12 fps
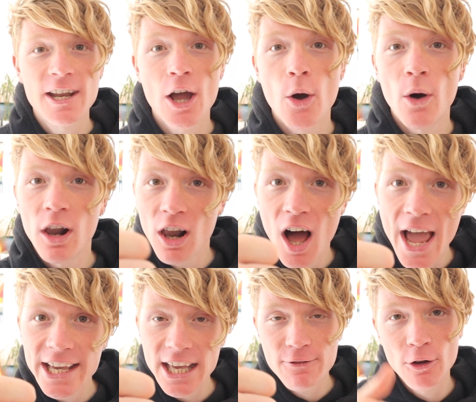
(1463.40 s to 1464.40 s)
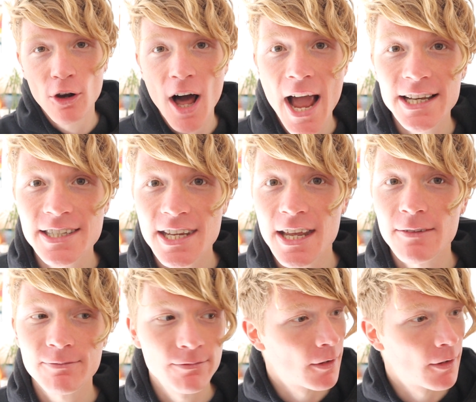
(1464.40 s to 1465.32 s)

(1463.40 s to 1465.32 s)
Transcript: video a like if you liked it.